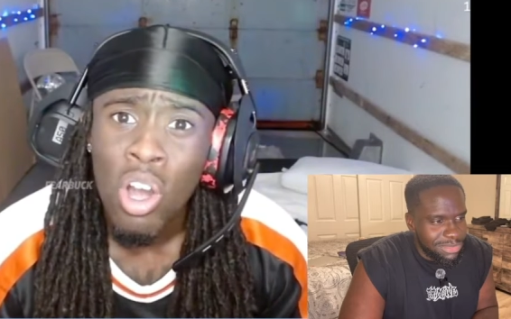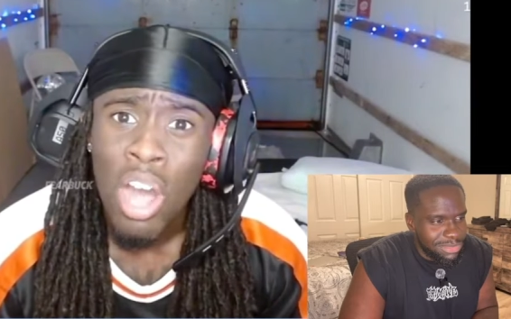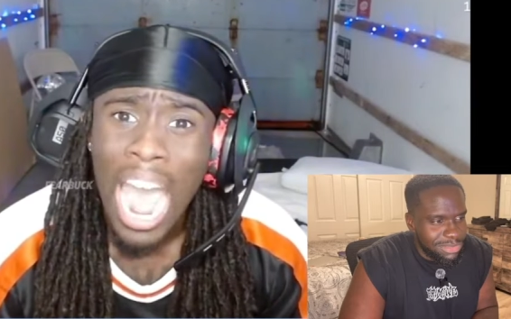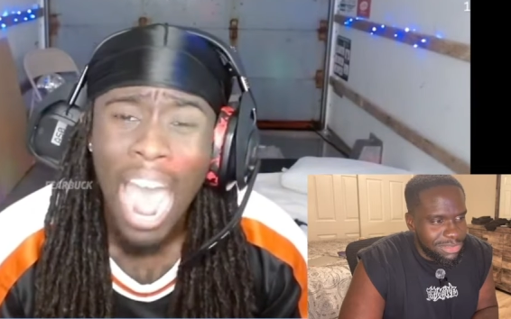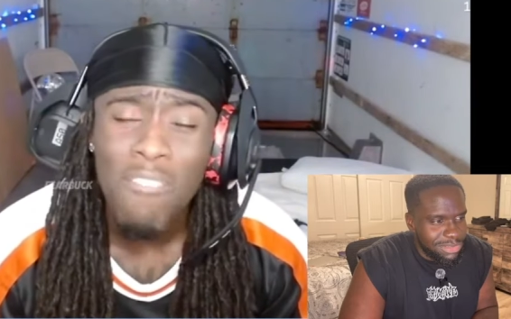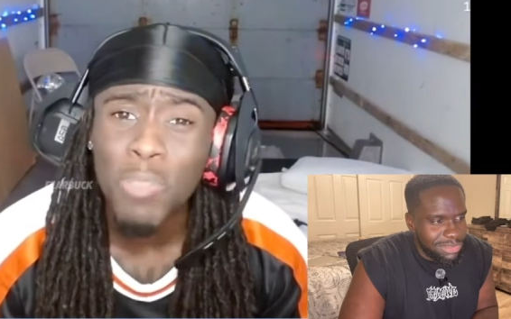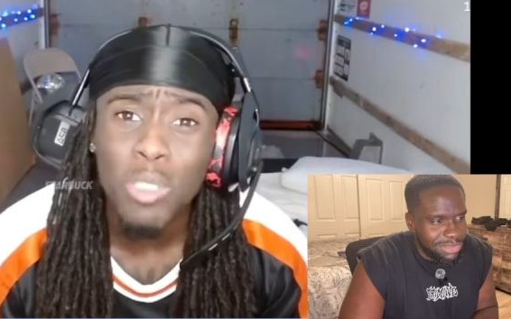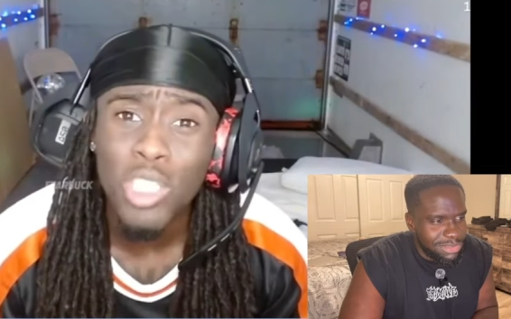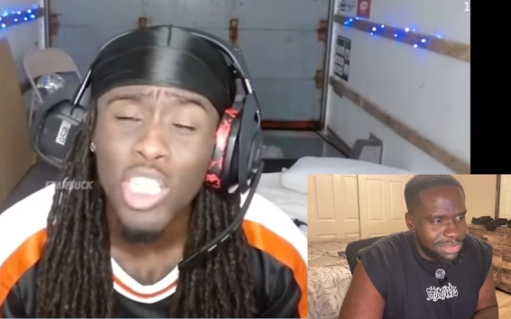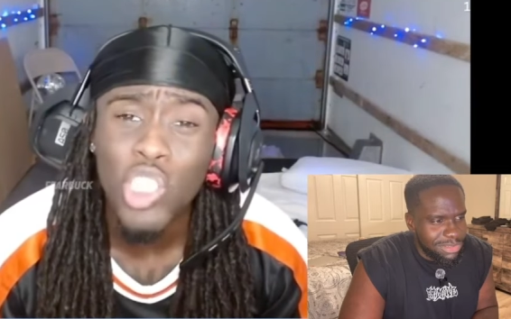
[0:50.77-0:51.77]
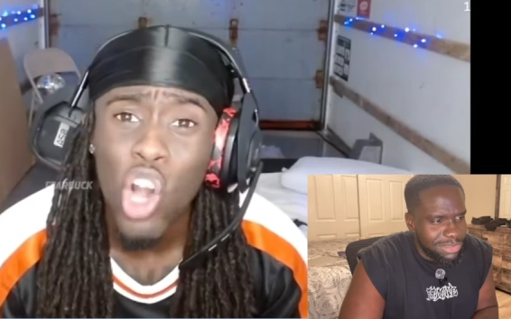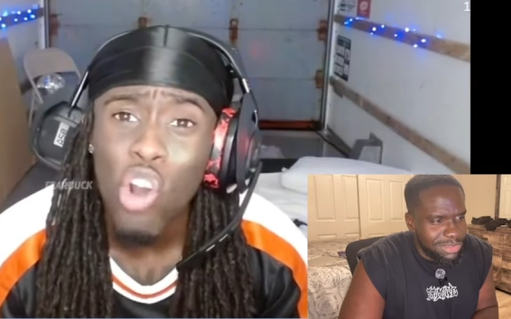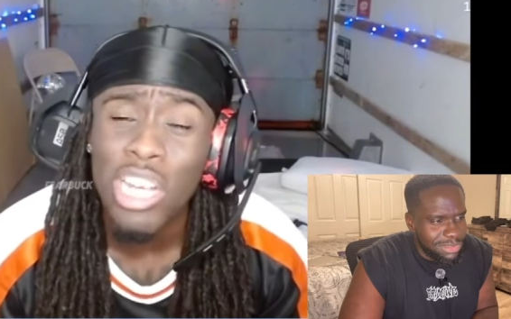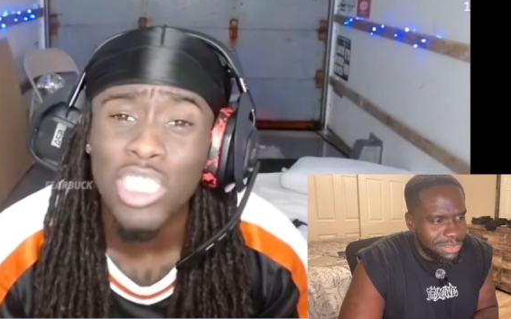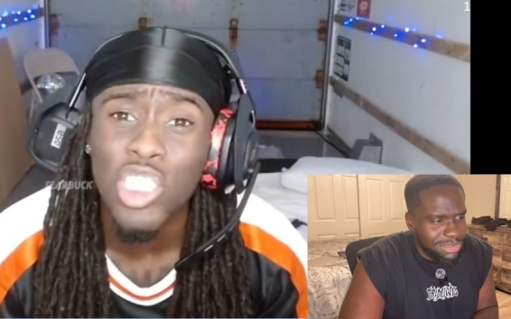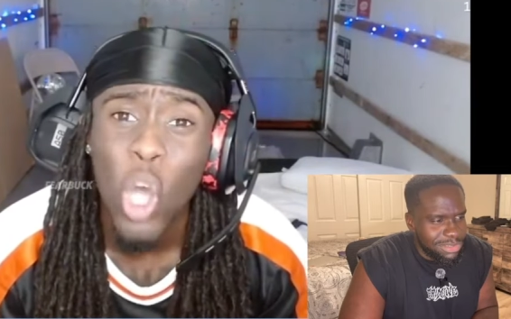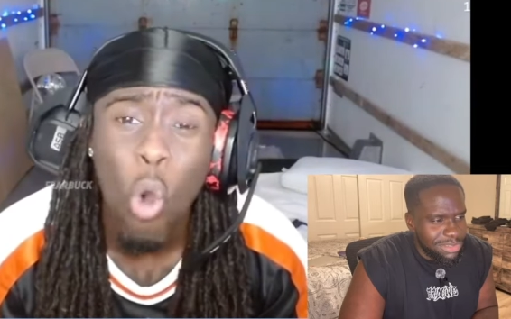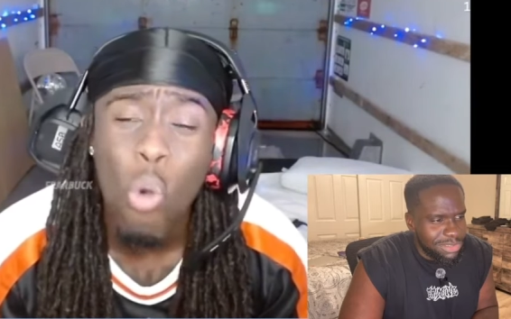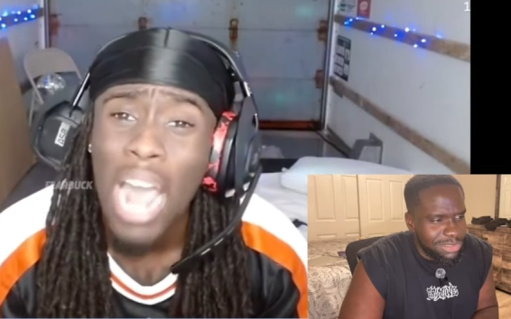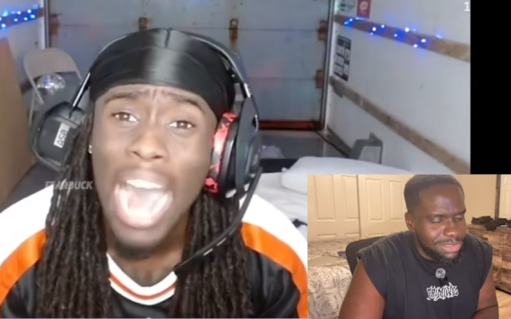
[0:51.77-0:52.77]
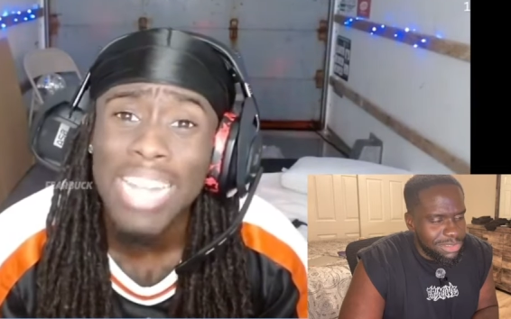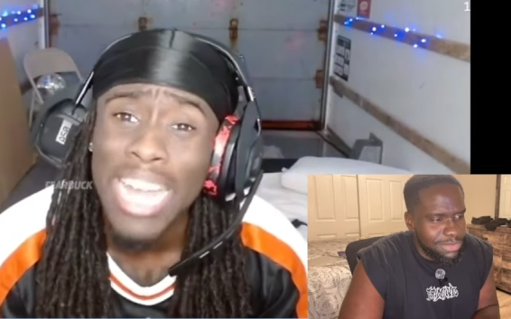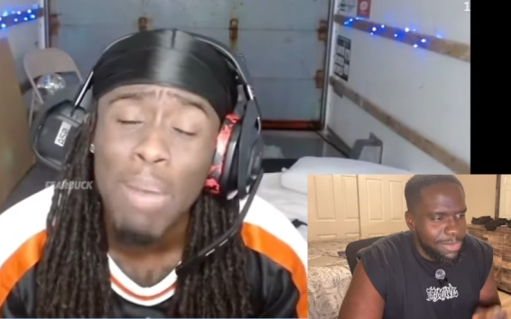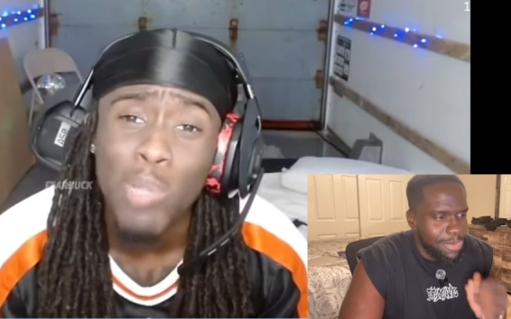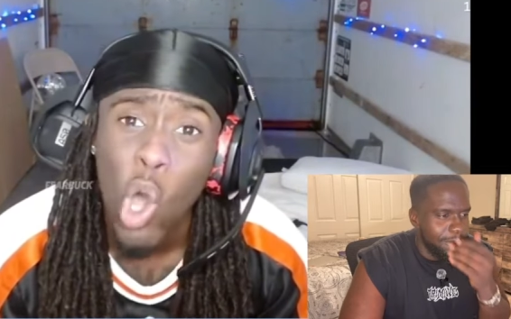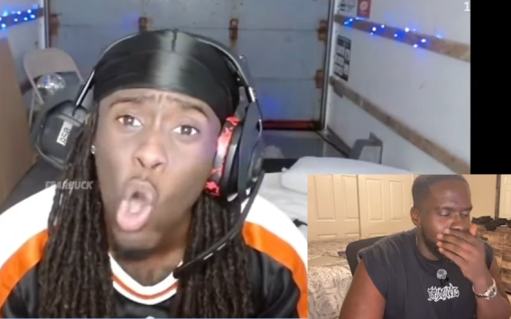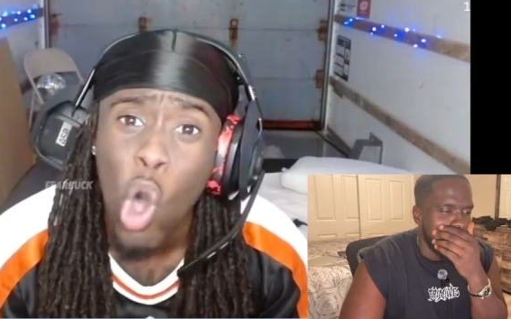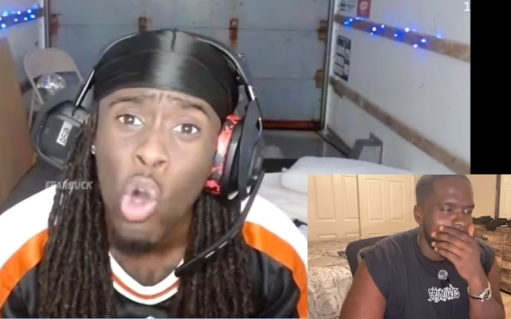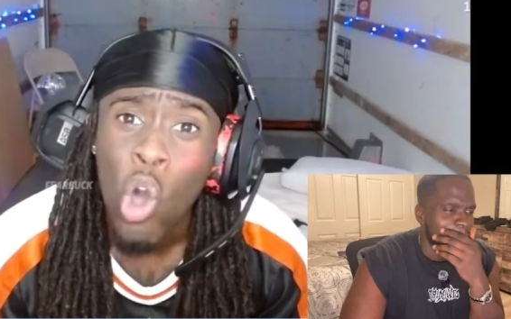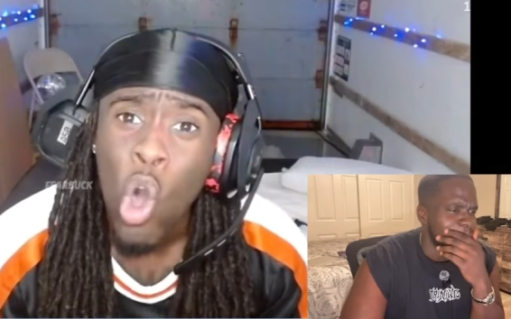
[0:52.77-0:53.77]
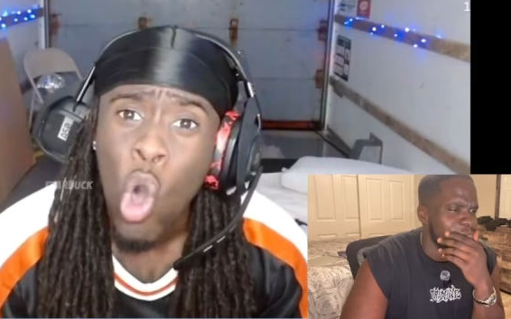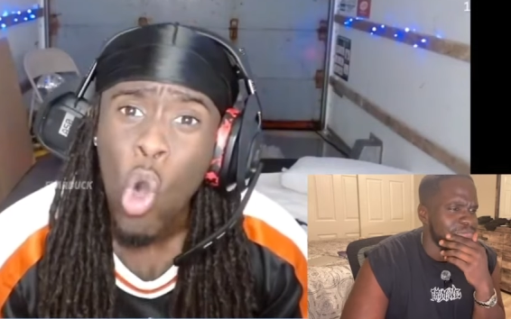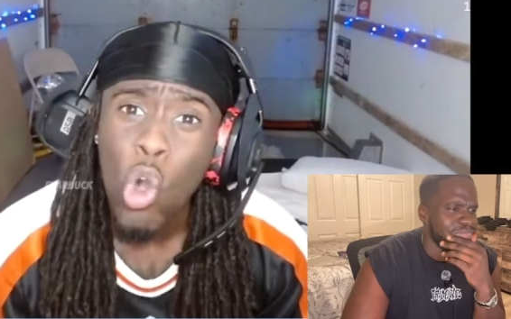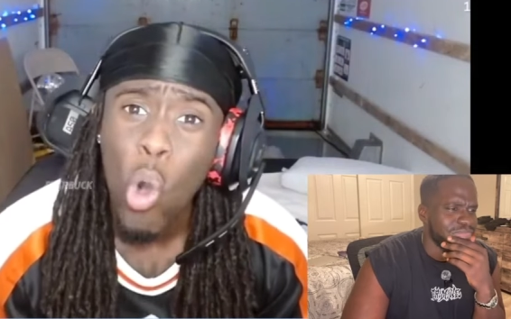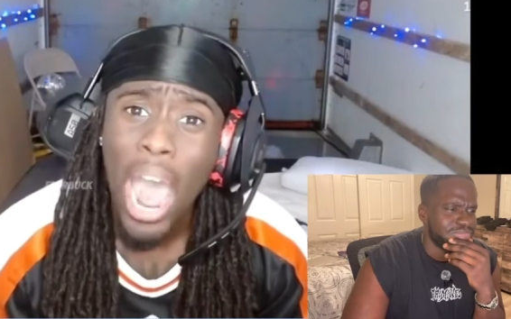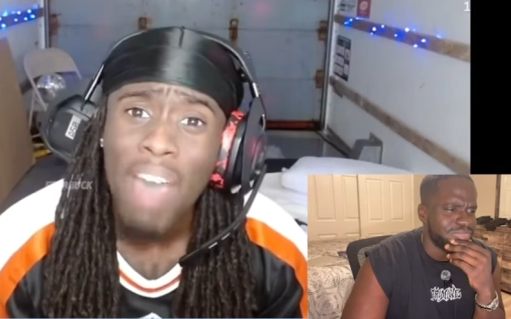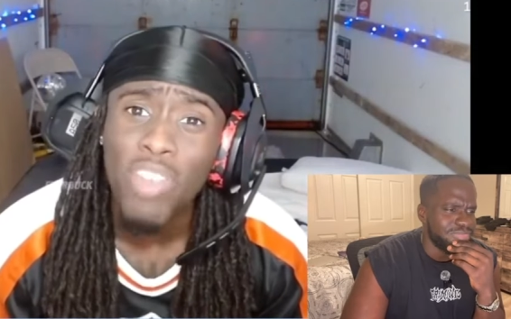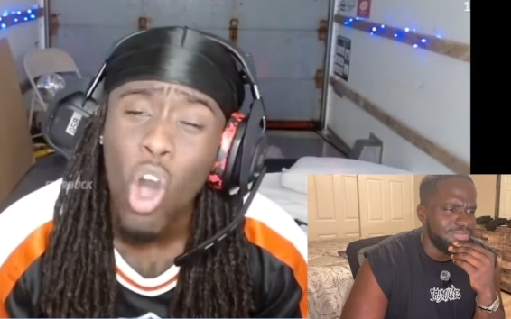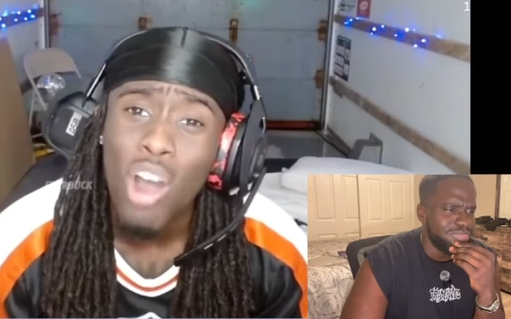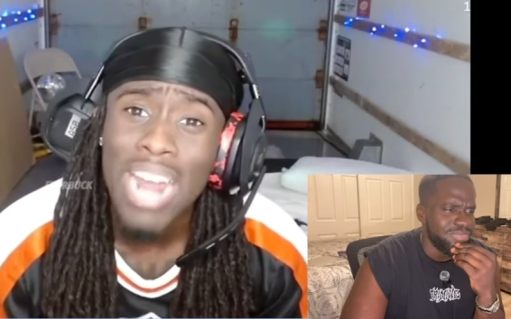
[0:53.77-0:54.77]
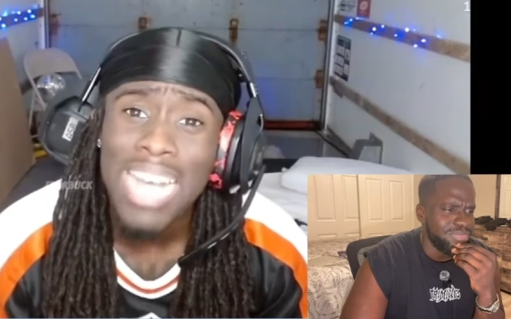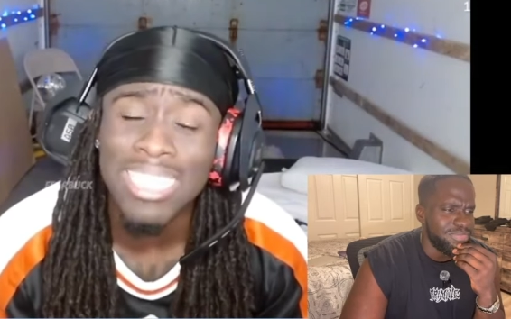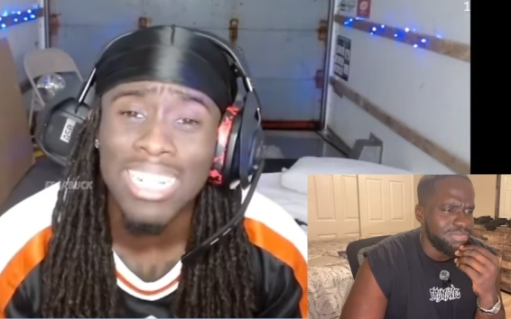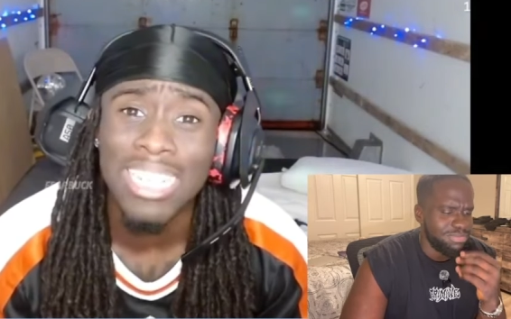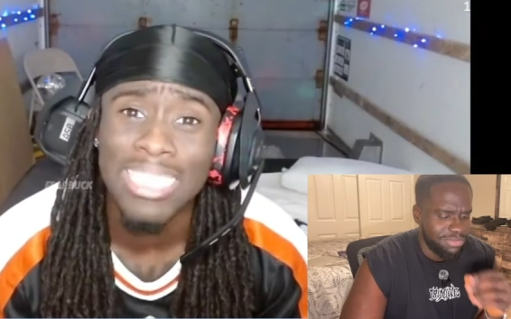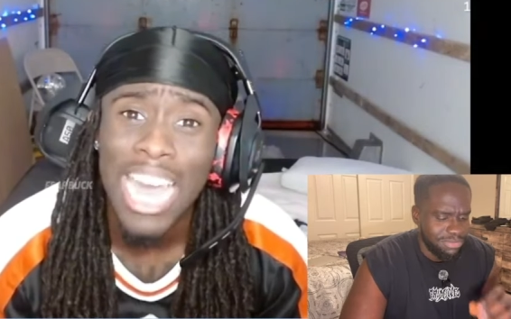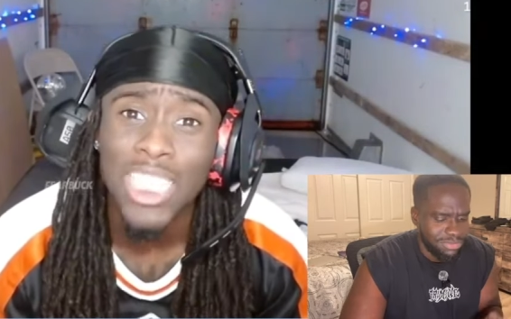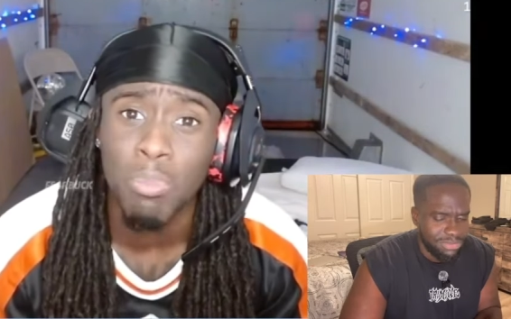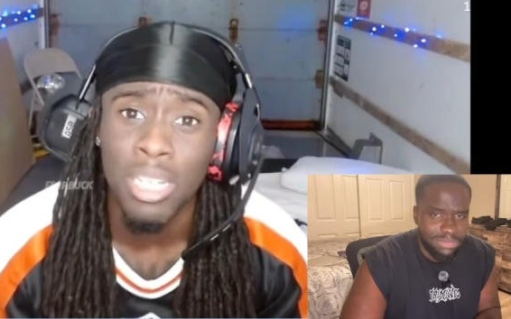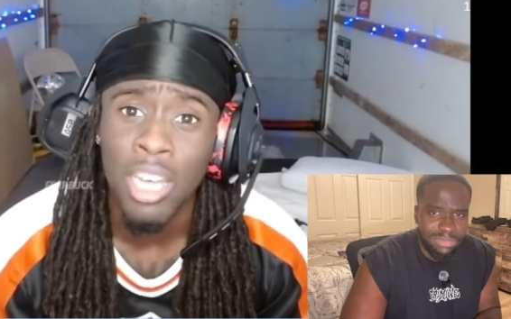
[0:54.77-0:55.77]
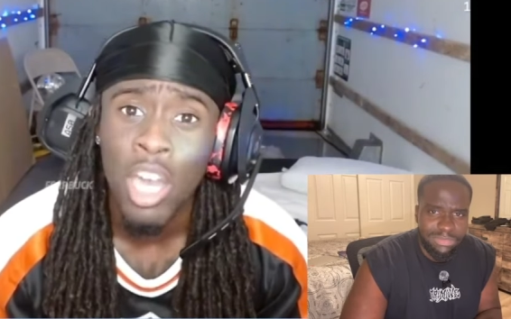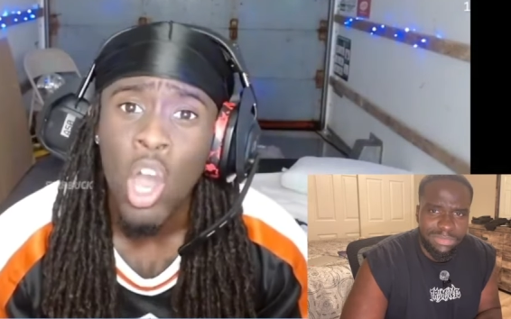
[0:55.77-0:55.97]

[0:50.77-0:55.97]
Speaker 1: I haven't spoke to this girl in so goddamn long who gonna have the audacity to text me.